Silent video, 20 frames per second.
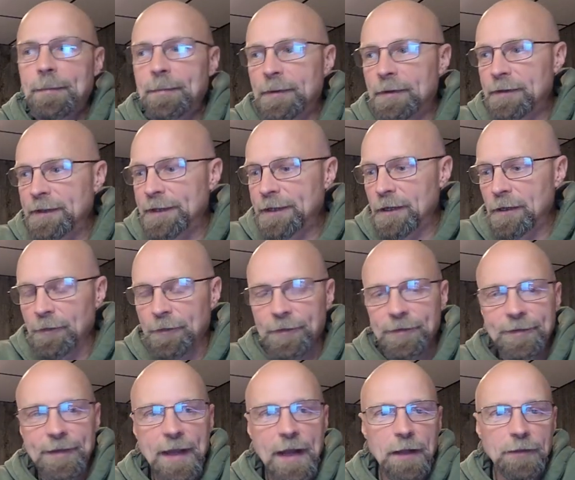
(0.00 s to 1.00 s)
I'm gonna lay here on
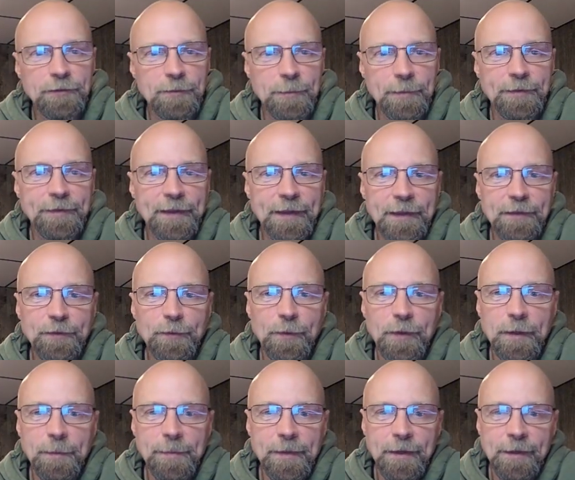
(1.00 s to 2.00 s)
this couch. I'm gonna take a
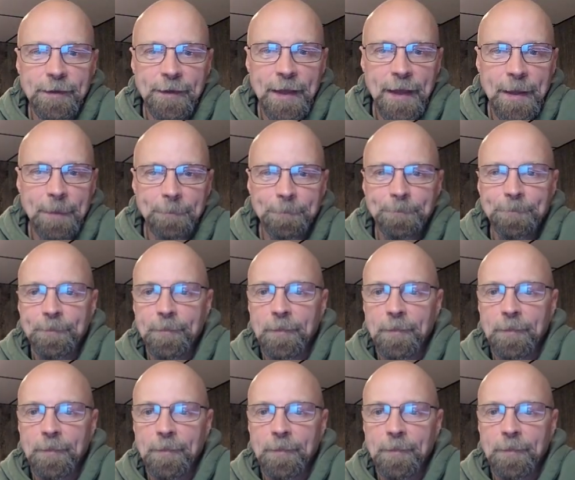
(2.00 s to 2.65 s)
20-minute nap.